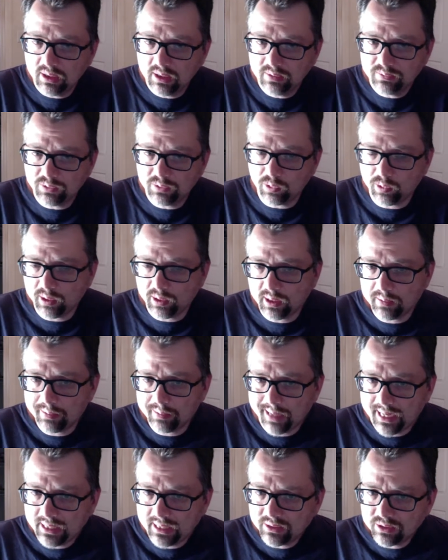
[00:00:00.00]
for wearing
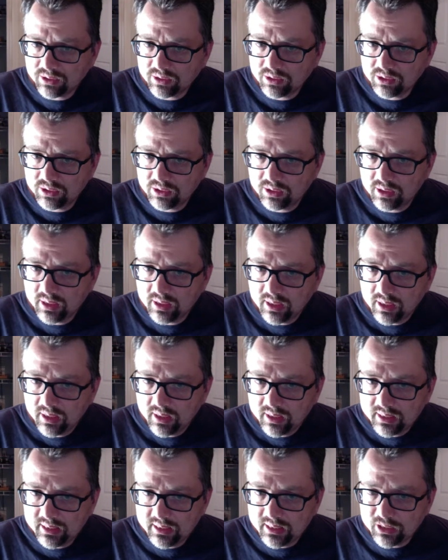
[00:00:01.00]
masks.
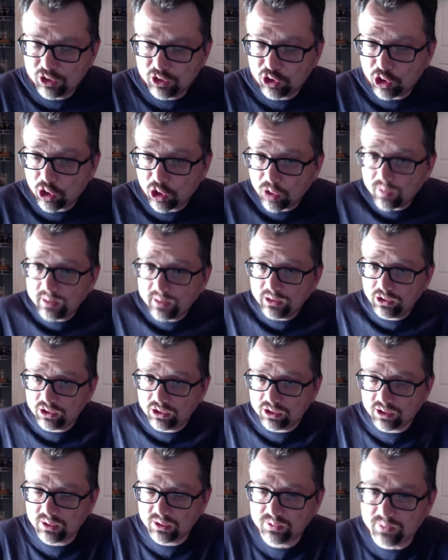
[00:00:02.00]
He encourages
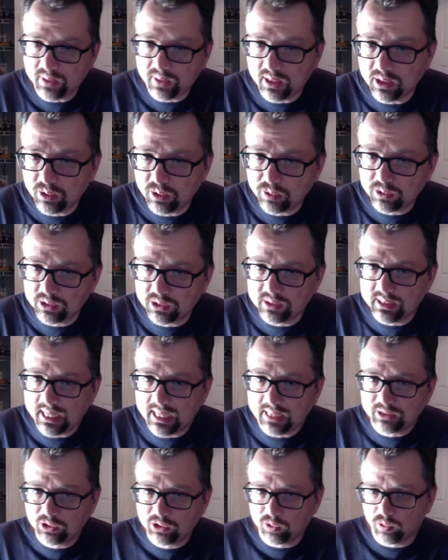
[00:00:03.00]
his followers
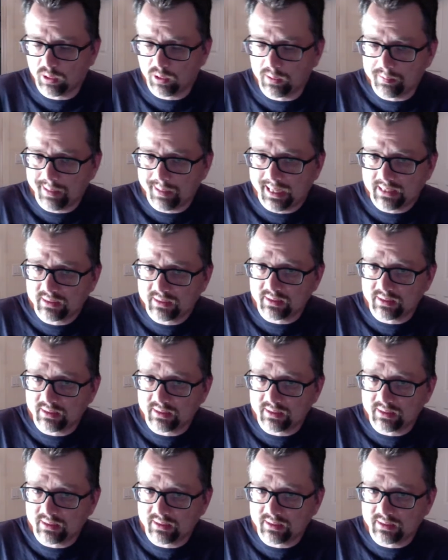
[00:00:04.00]
not to wear masks,